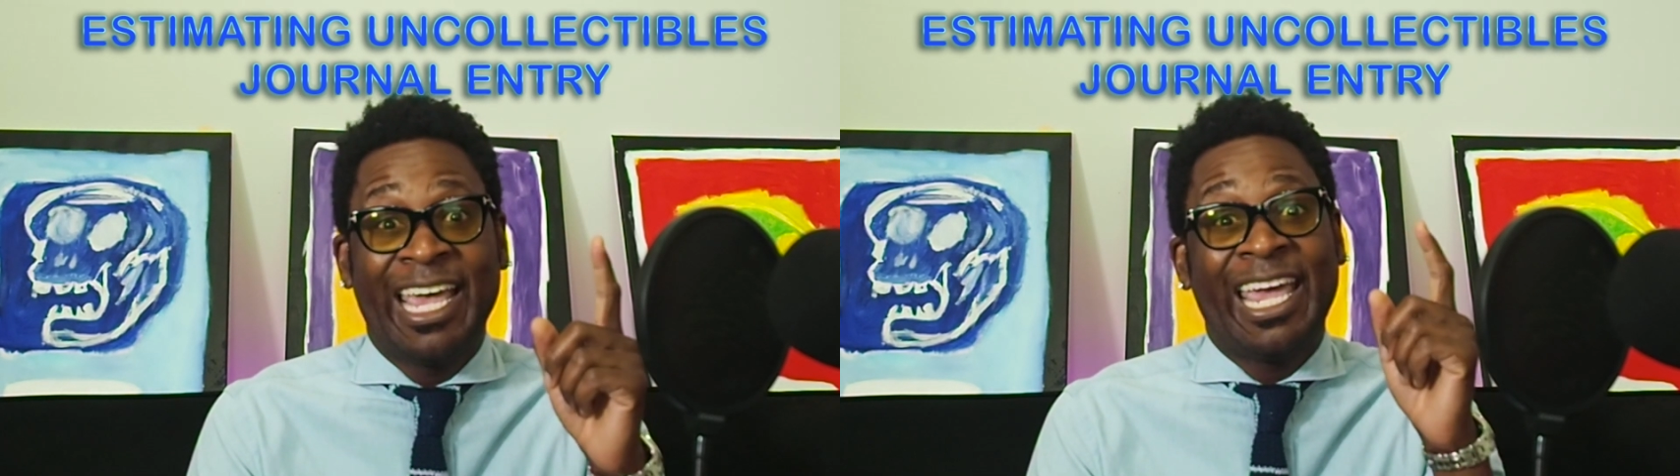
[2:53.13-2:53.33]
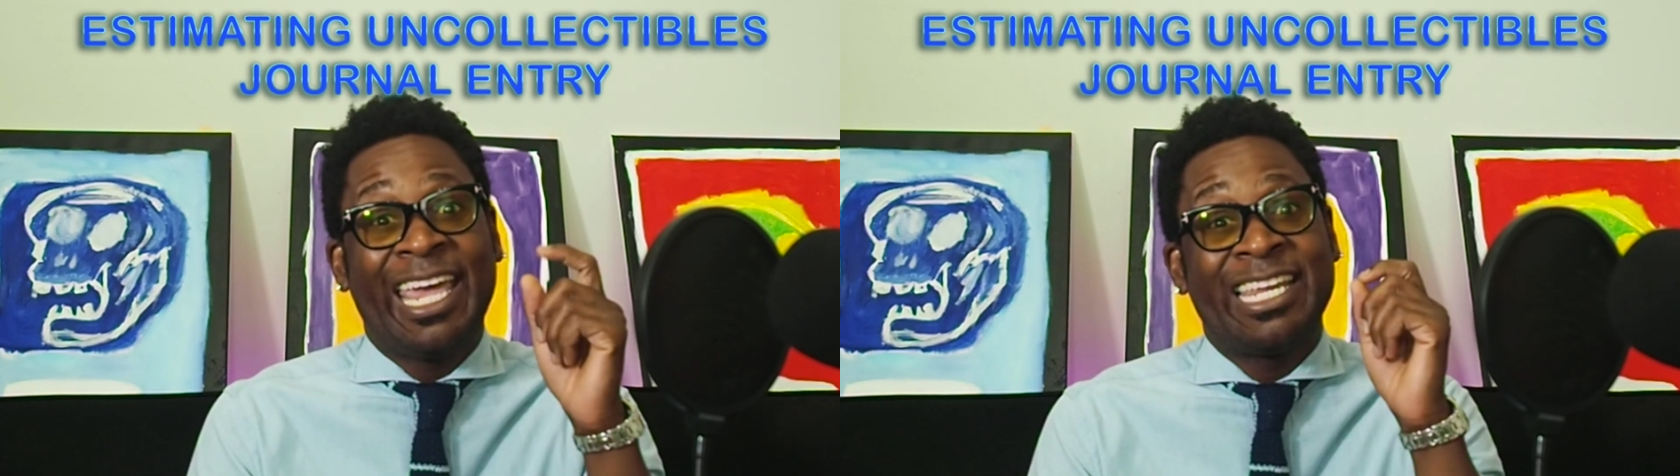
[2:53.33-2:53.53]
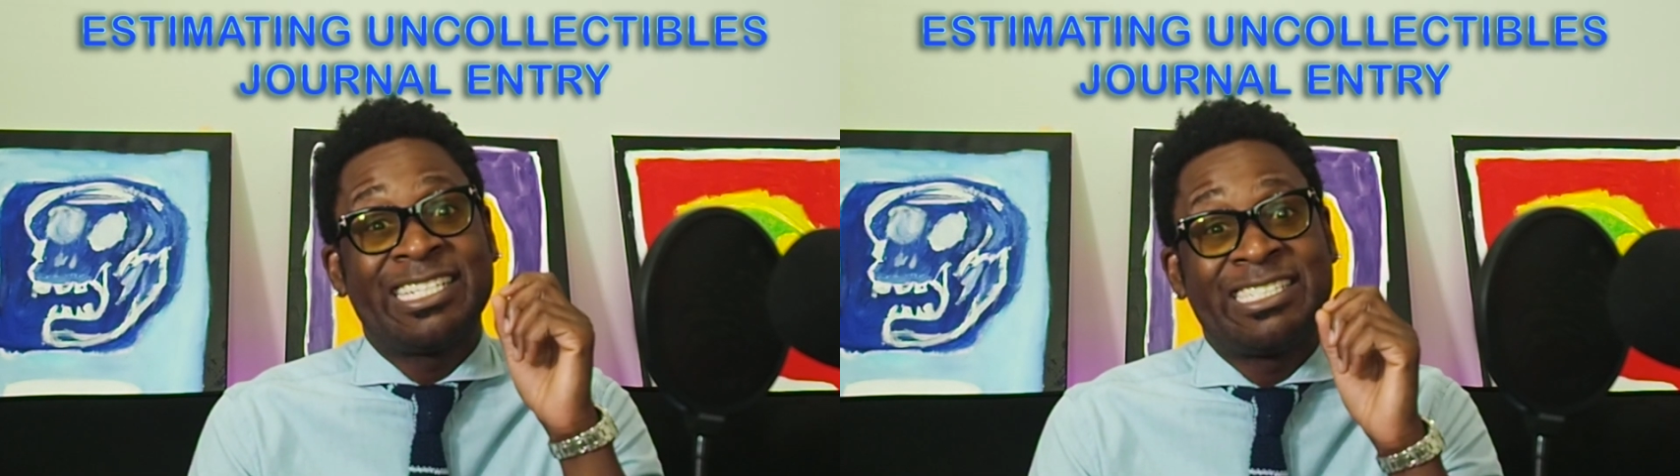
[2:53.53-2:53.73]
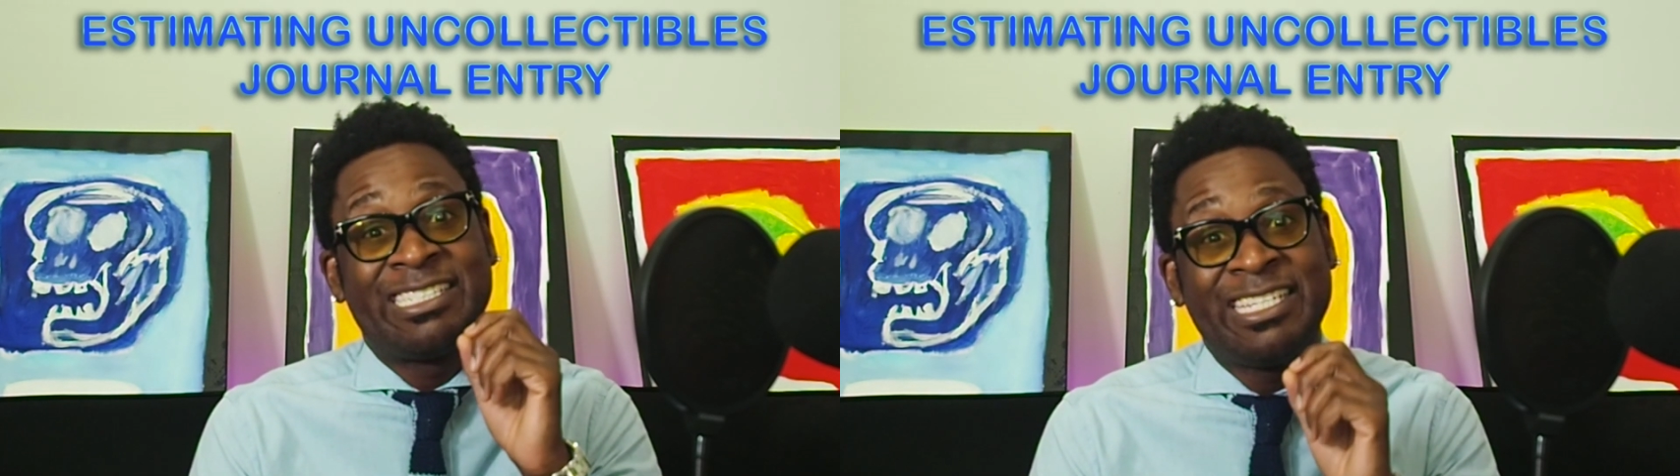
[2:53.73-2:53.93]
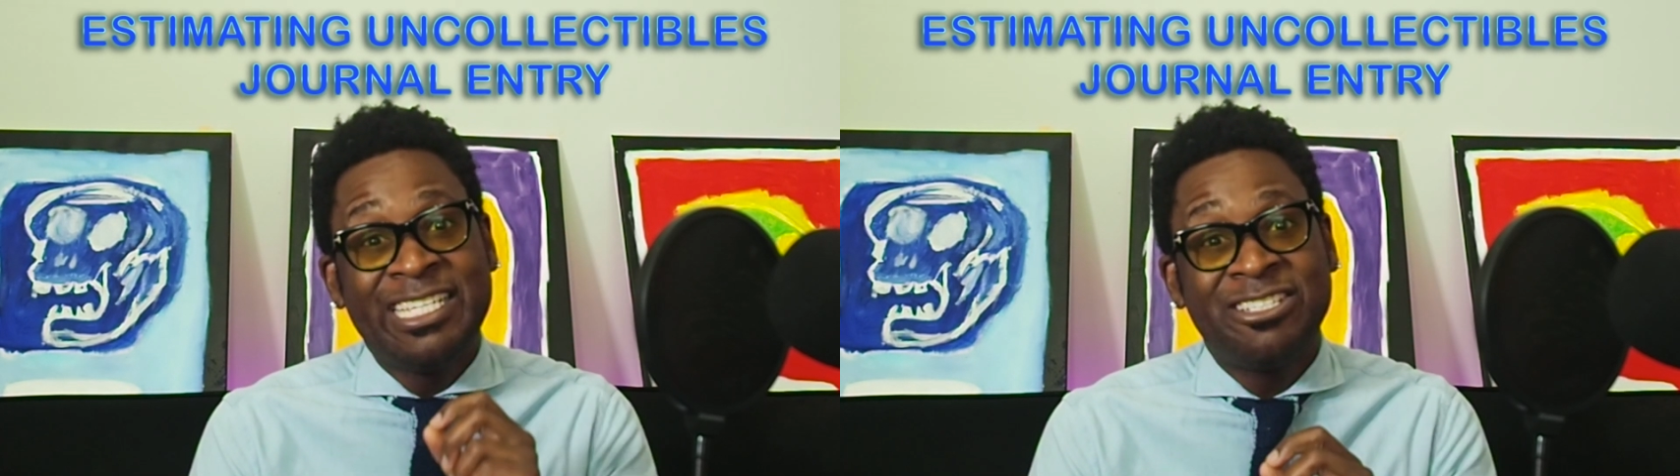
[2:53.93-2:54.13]
and a
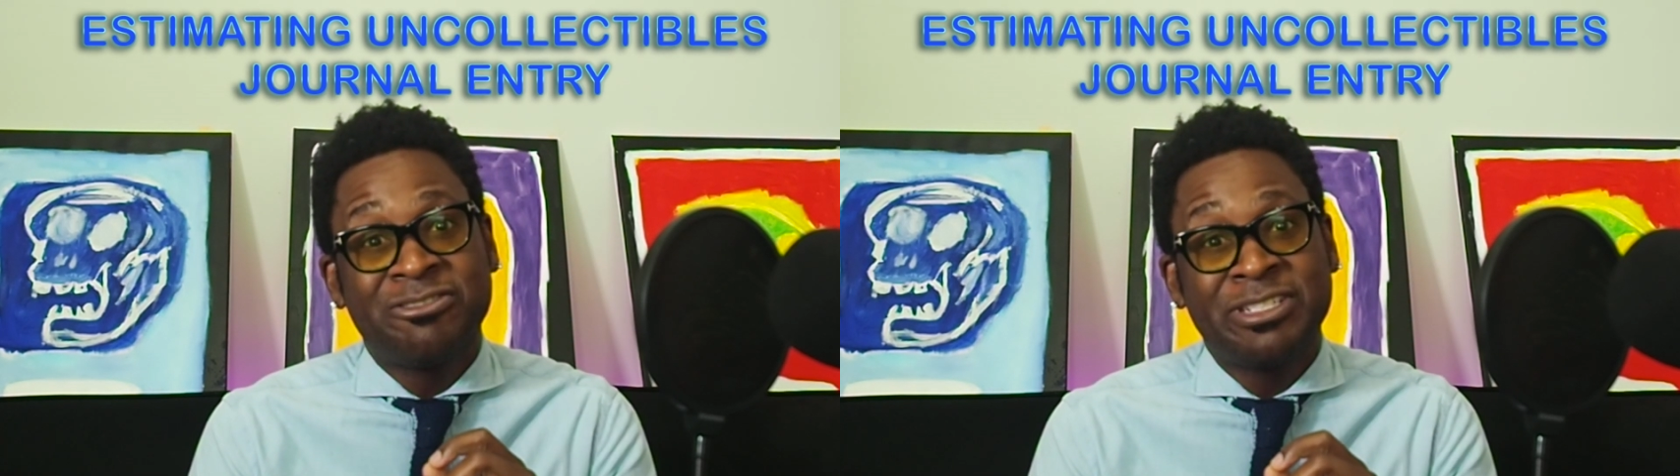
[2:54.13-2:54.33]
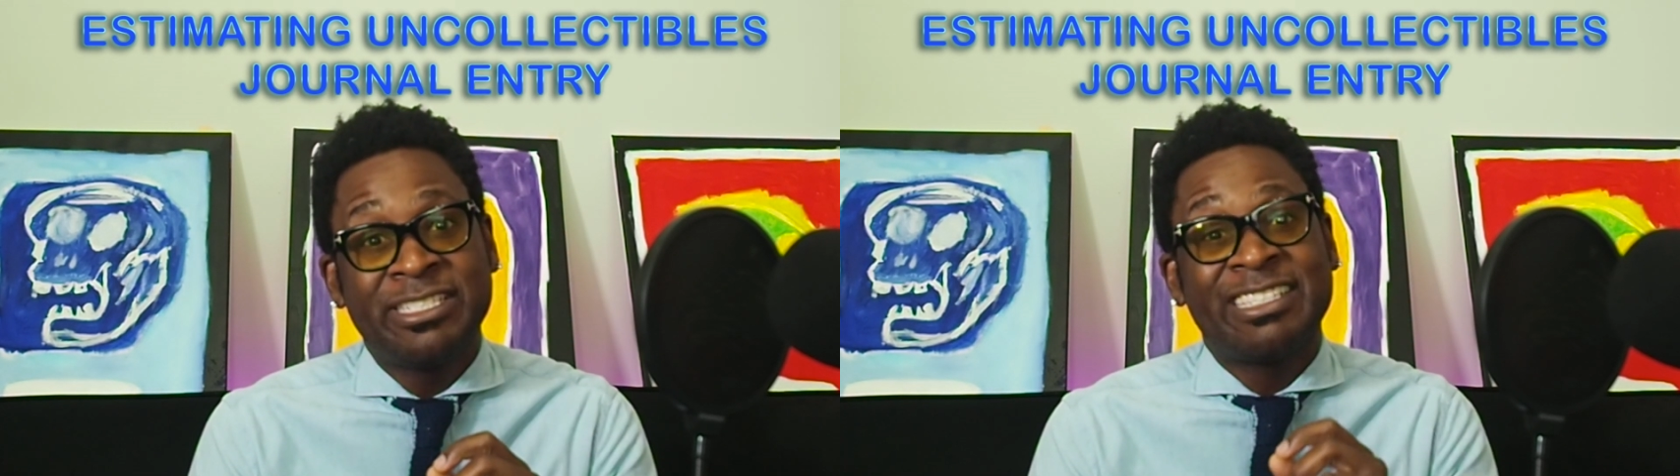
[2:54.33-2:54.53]
decrease